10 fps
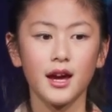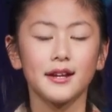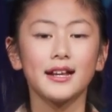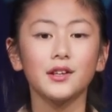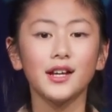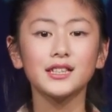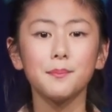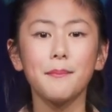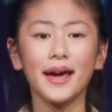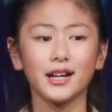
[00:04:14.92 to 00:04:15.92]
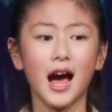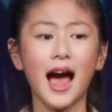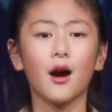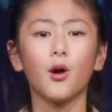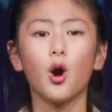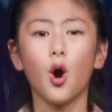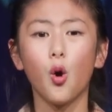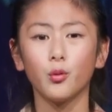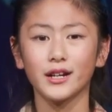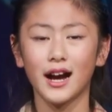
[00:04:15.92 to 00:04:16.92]
Now let's make our
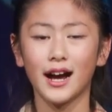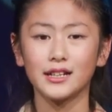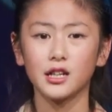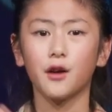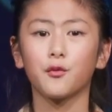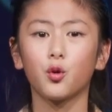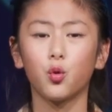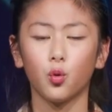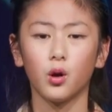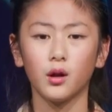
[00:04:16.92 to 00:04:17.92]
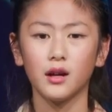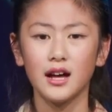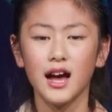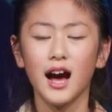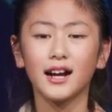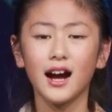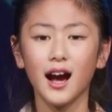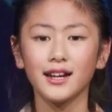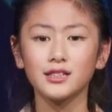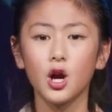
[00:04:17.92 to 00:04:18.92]
own kind of cool, a
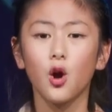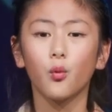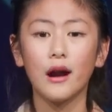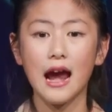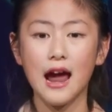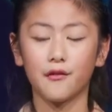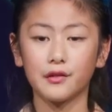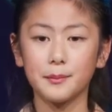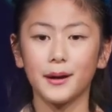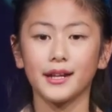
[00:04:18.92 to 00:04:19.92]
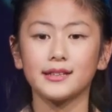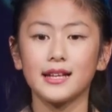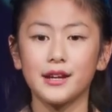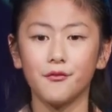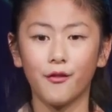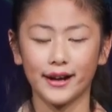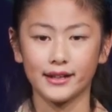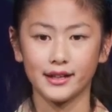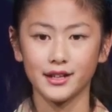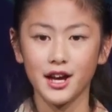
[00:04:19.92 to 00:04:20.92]
kind where everybody's
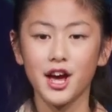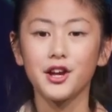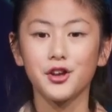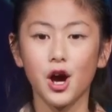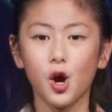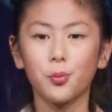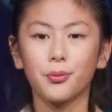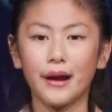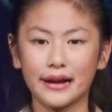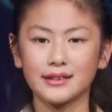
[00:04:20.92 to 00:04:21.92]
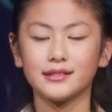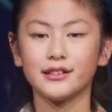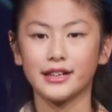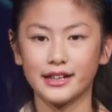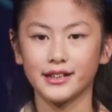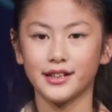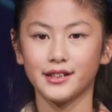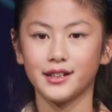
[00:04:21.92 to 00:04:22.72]
invited, no pranks needed.